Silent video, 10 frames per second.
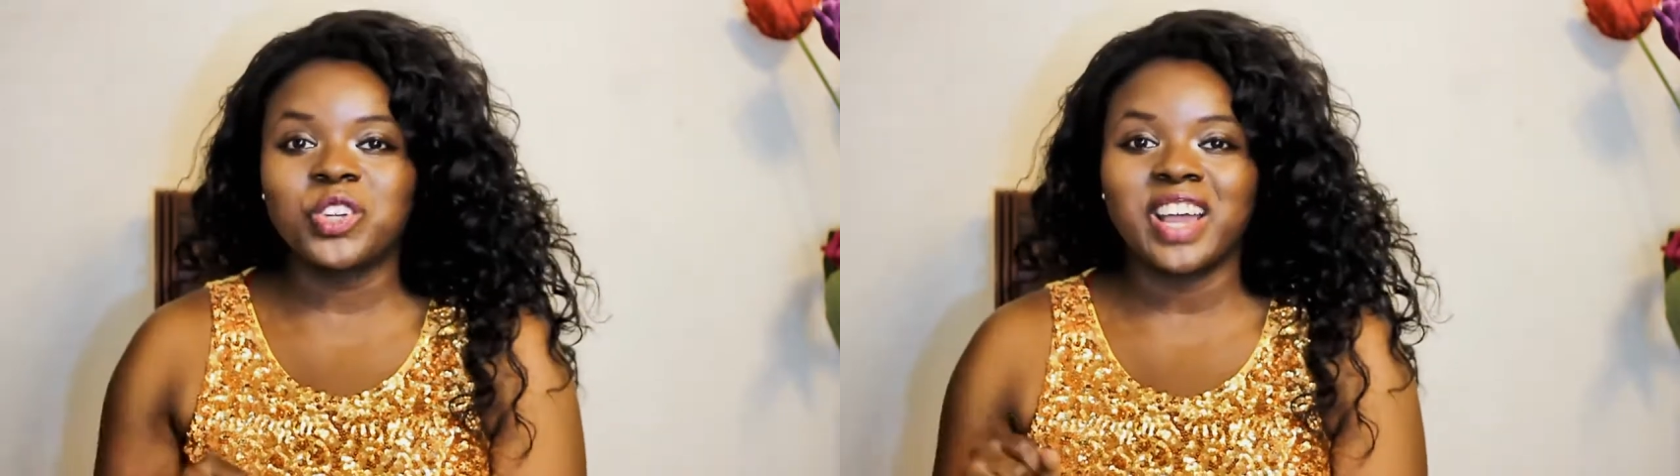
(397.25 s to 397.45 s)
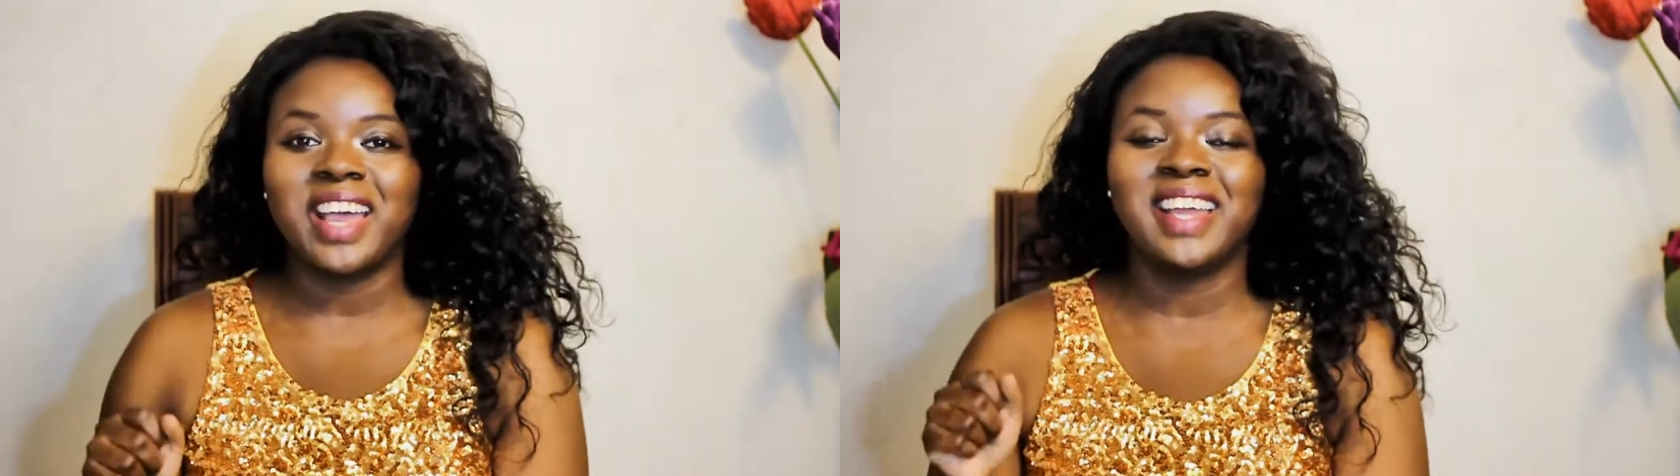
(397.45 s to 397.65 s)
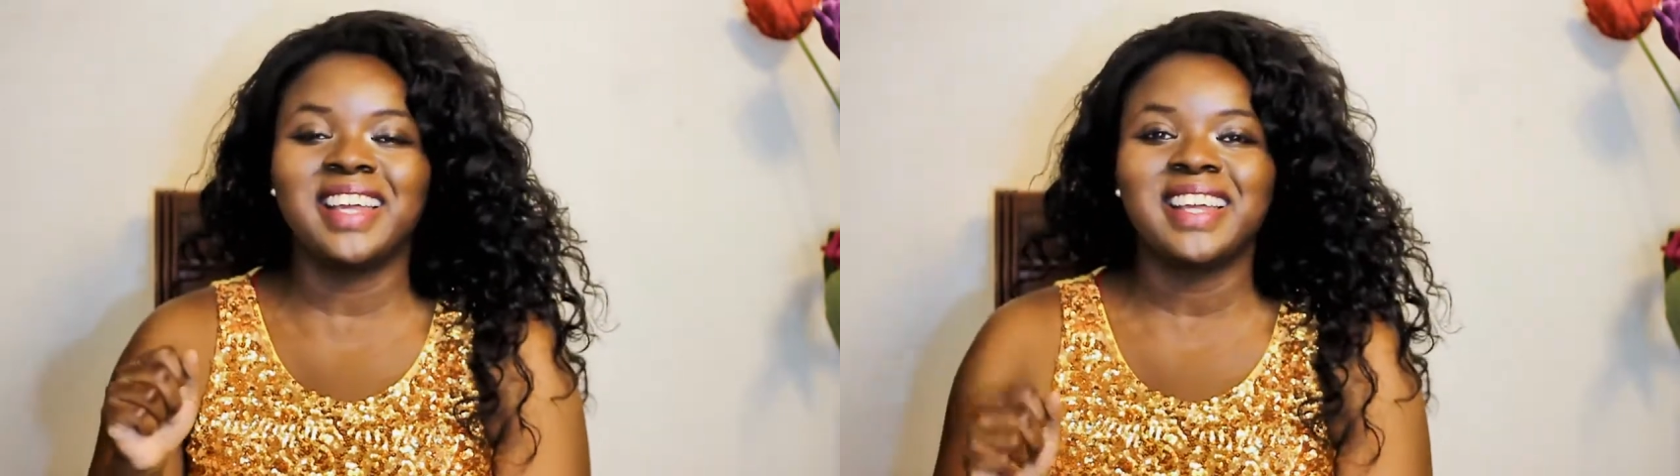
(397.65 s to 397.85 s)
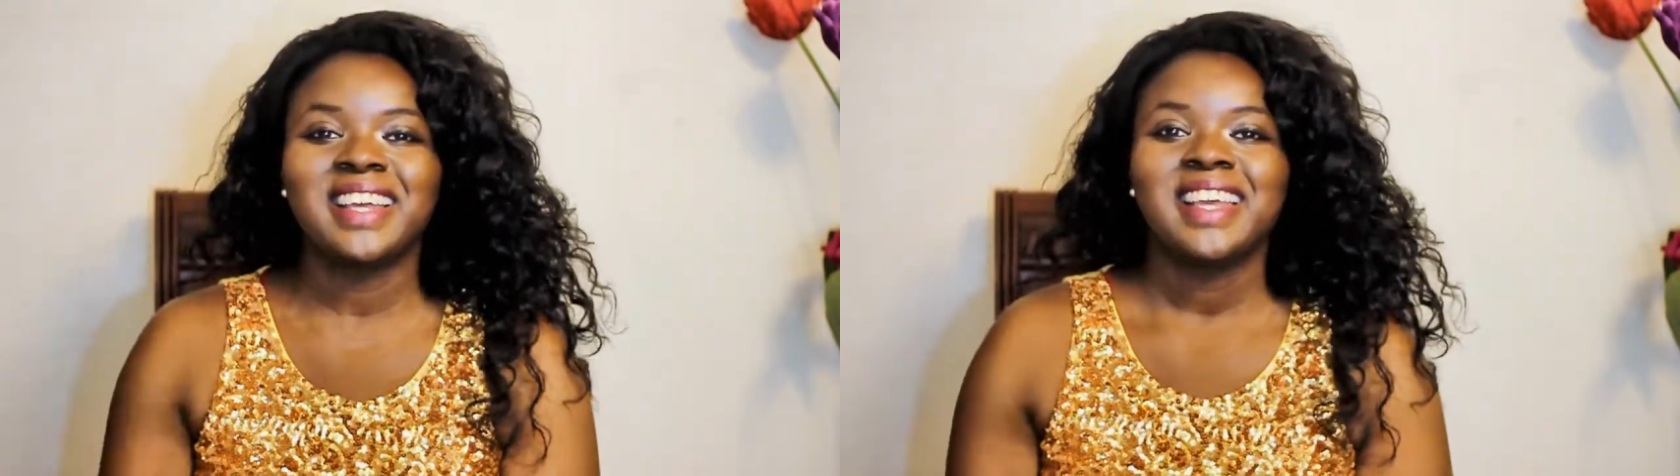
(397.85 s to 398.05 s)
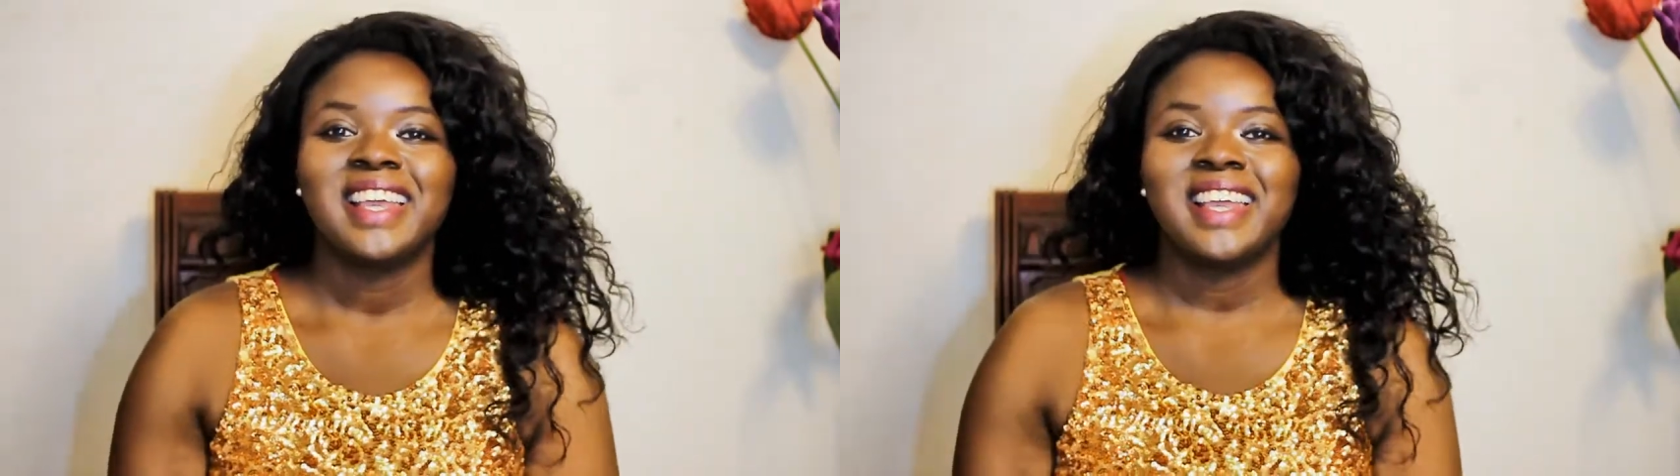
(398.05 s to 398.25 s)
dry,
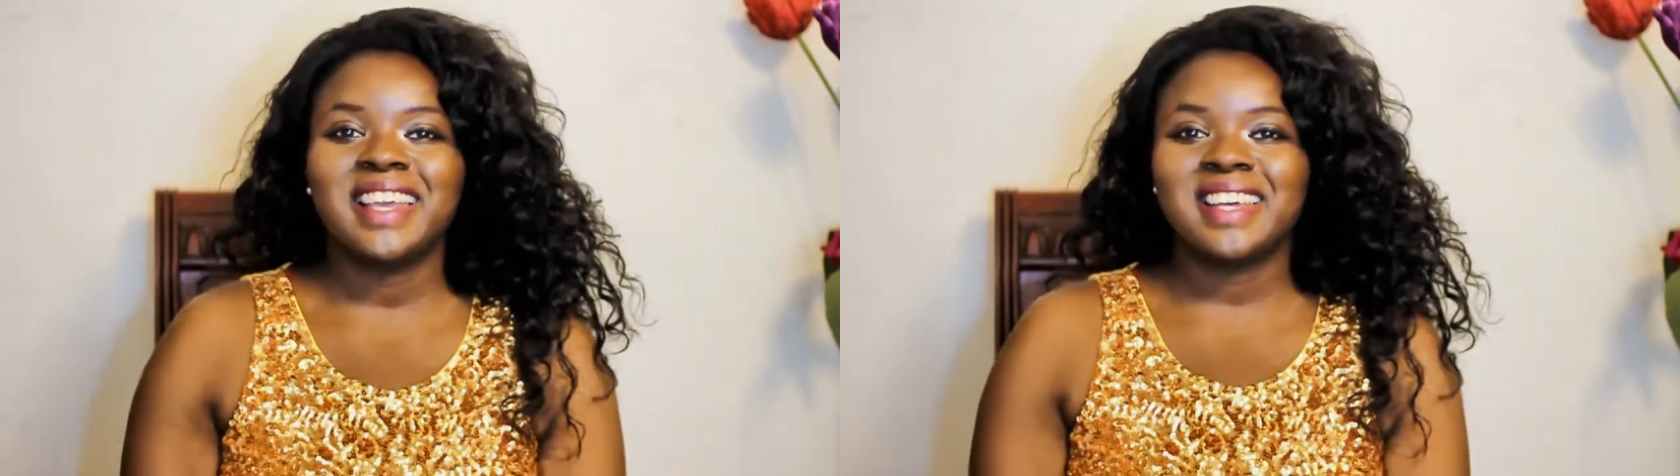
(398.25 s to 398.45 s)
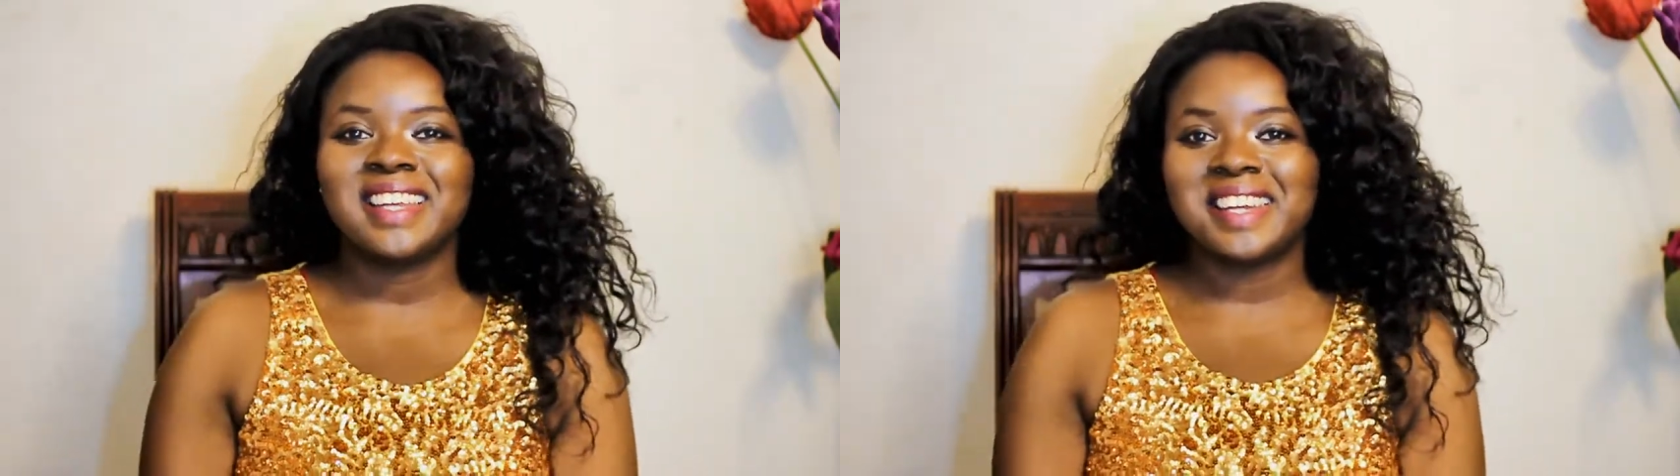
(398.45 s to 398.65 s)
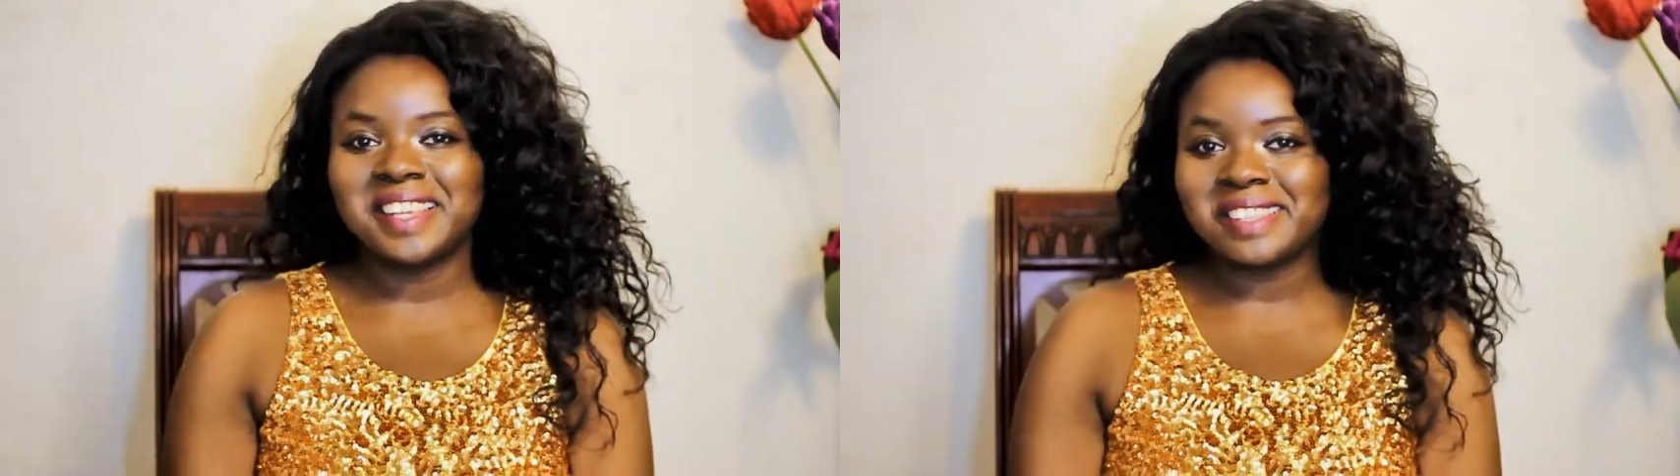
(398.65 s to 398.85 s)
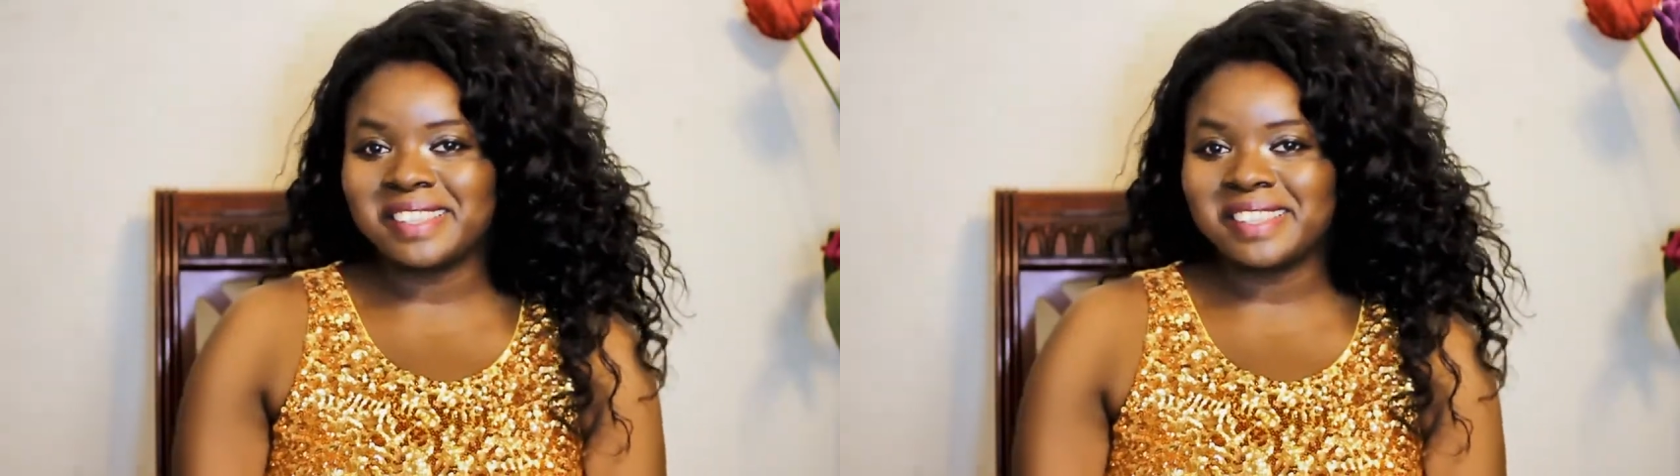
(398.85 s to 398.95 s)
and